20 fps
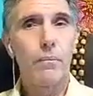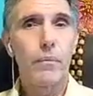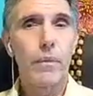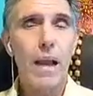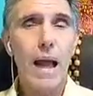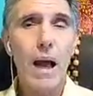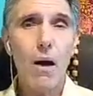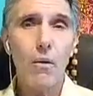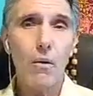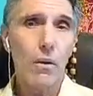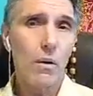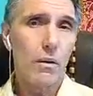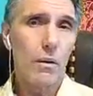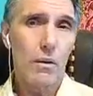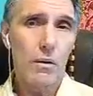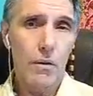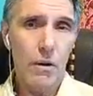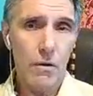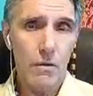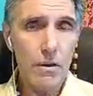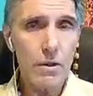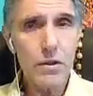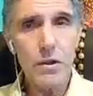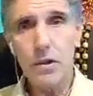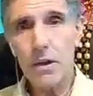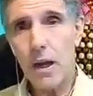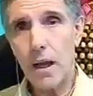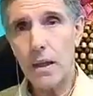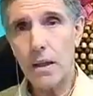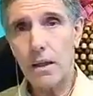Now, there is
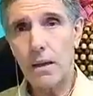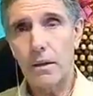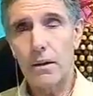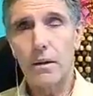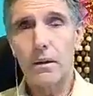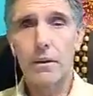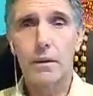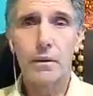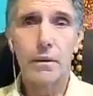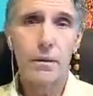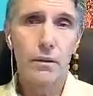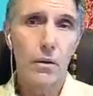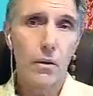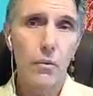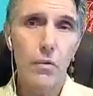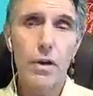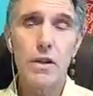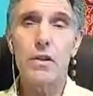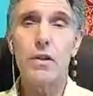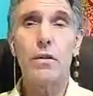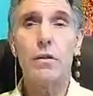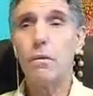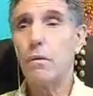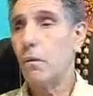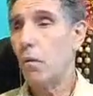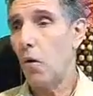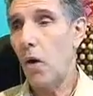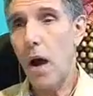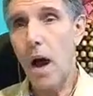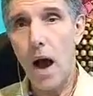another reason
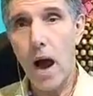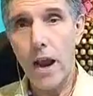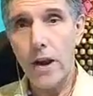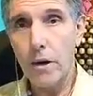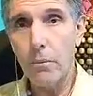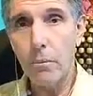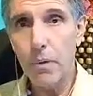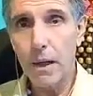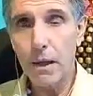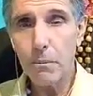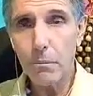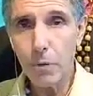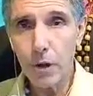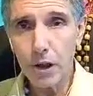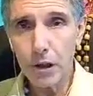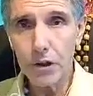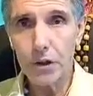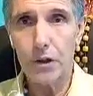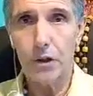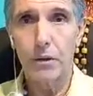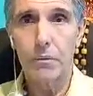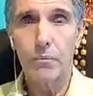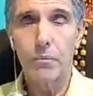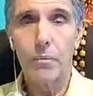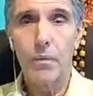for higher blood pressure,